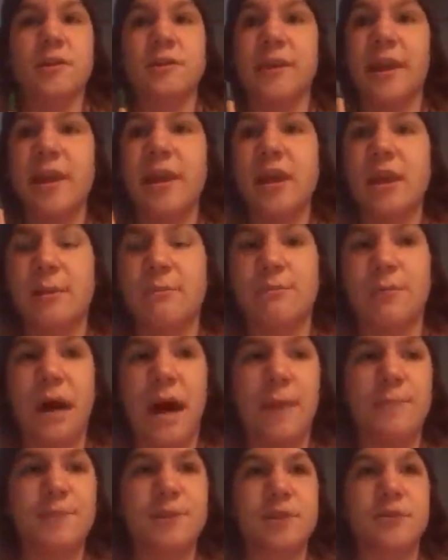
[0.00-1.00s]
taking a
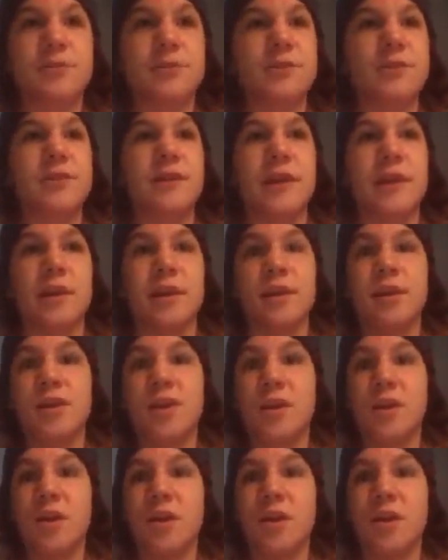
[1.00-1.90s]
popsicle stick